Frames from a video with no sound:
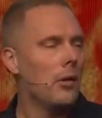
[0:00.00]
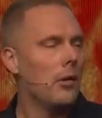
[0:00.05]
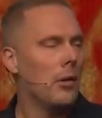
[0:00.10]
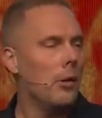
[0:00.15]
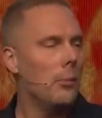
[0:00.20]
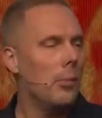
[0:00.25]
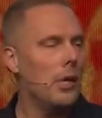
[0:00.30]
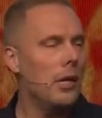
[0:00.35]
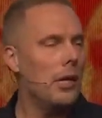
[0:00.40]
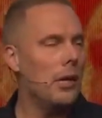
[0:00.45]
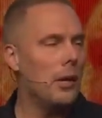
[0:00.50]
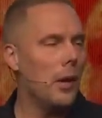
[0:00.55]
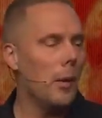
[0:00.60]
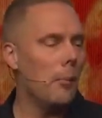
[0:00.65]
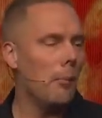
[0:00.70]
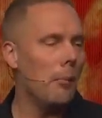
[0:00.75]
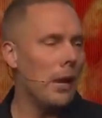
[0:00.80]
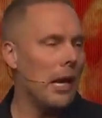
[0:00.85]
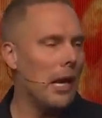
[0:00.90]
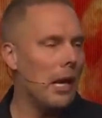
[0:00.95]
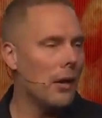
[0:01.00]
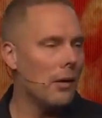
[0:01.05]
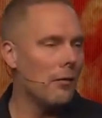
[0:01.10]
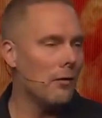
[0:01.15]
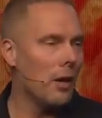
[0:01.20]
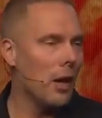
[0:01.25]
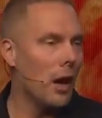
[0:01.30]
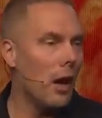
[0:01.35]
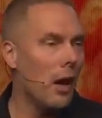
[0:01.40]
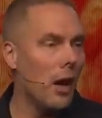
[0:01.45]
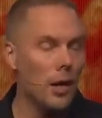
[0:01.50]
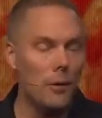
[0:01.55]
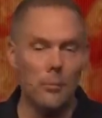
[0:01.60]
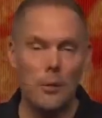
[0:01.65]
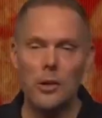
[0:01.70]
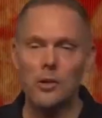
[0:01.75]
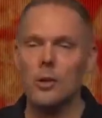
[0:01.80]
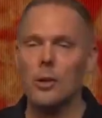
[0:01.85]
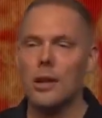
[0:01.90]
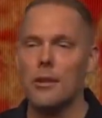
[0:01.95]
to be a man of God,
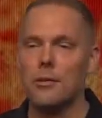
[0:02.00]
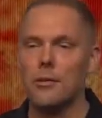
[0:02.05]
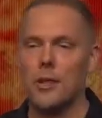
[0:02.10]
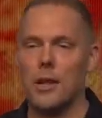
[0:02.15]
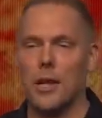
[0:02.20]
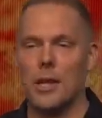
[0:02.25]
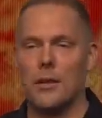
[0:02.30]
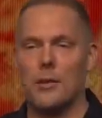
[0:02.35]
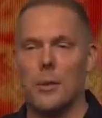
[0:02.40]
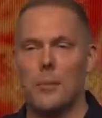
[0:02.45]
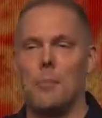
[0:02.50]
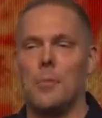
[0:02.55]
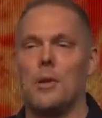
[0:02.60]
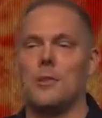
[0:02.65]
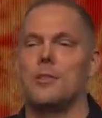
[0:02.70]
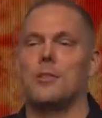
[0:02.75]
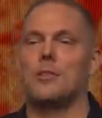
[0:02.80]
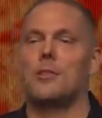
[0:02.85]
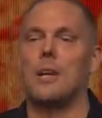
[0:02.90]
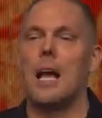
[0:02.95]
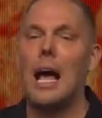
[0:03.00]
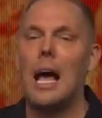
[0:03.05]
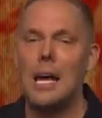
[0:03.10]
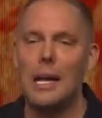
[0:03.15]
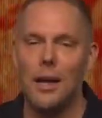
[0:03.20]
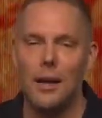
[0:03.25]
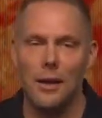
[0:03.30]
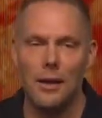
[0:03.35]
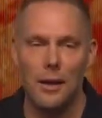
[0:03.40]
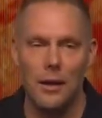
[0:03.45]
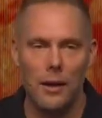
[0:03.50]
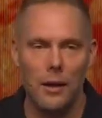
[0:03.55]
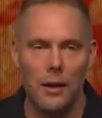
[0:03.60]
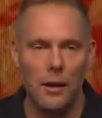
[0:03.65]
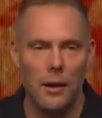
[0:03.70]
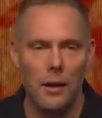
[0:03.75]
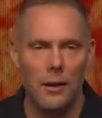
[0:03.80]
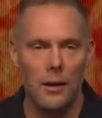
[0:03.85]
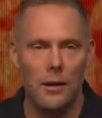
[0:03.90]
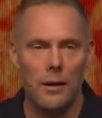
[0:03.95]
much less like the Messiah,
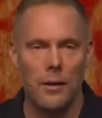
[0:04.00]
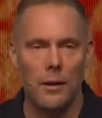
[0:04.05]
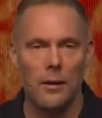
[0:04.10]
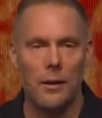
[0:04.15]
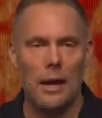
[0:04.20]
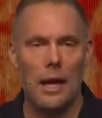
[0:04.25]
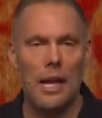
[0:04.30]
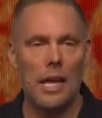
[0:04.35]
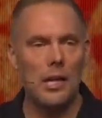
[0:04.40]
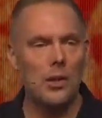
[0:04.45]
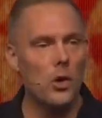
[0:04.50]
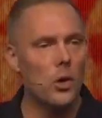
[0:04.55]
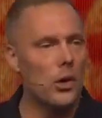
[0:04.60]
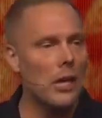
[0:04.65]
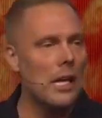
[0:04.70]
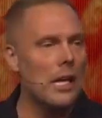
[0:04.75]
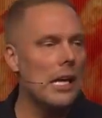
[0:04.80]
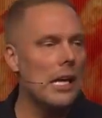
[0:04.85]
and you're